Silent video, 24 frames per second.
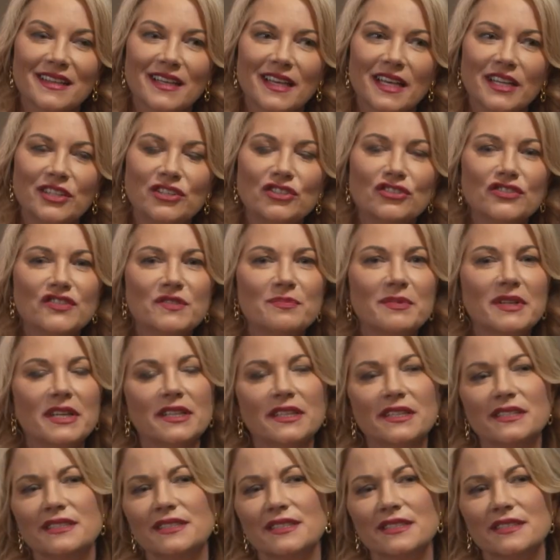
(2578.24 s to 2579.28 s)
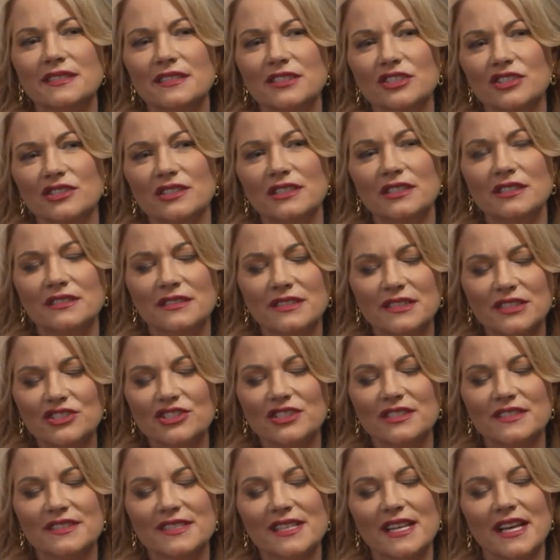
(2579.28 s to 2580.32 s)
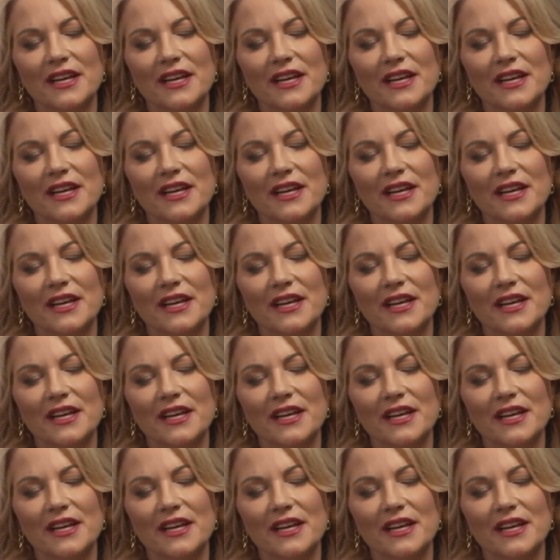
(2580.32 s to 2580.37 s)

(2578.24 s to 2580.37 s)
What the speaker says: And you speak an indigenous